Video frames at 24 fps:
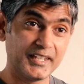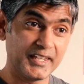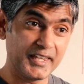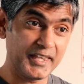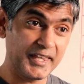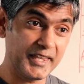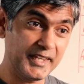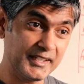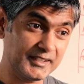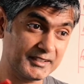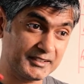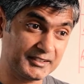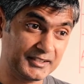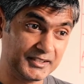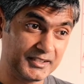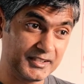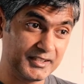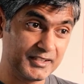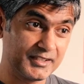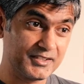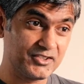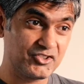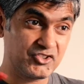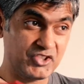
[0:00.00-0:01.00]
it
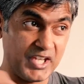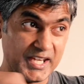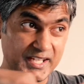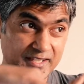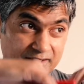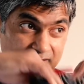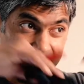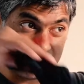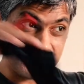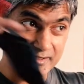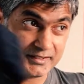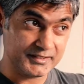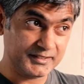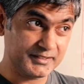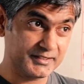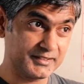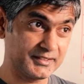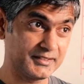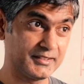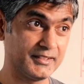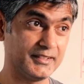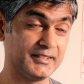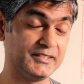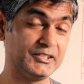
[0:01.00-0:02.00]

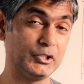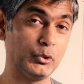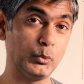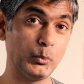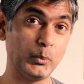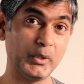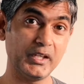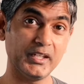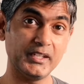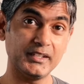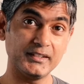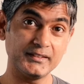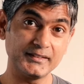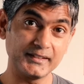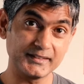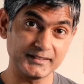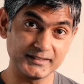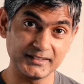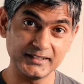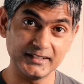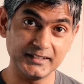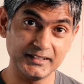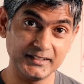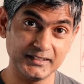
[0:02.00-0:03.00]
changes the way the
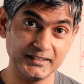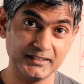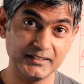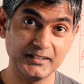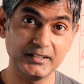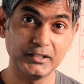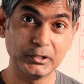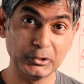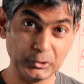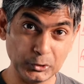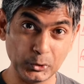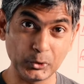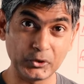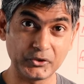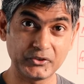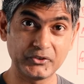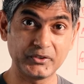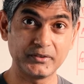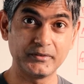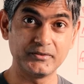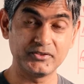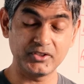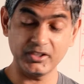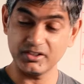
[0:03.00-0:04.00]
scene
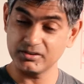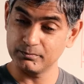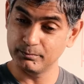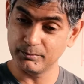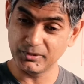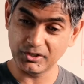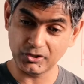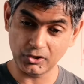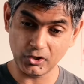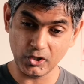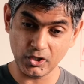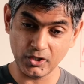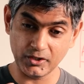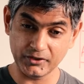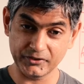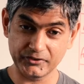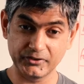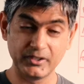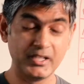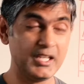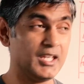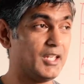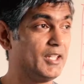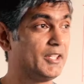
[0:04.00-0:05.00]
looks just because
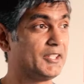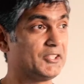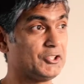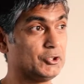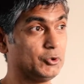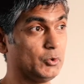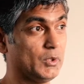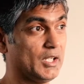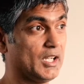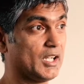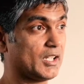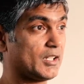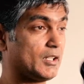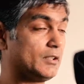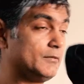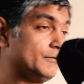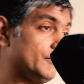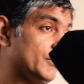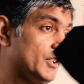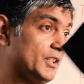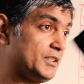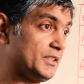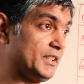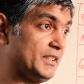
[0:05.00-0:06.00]
you are
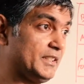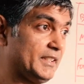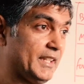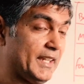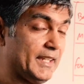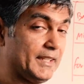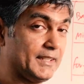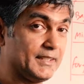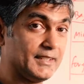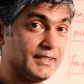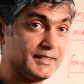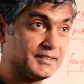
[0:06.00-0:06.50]
converting a